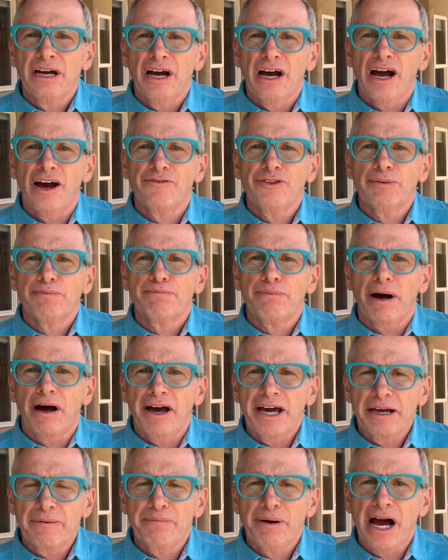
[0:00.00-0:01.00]
of the
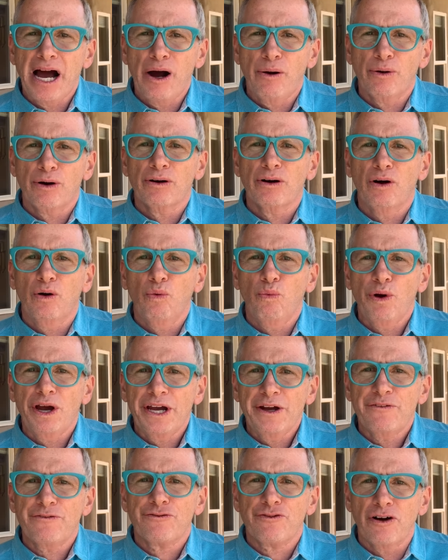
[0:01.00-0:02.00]
buying power
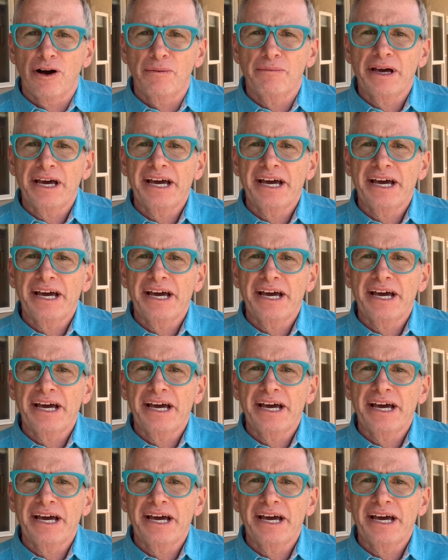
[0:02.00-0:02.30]
away from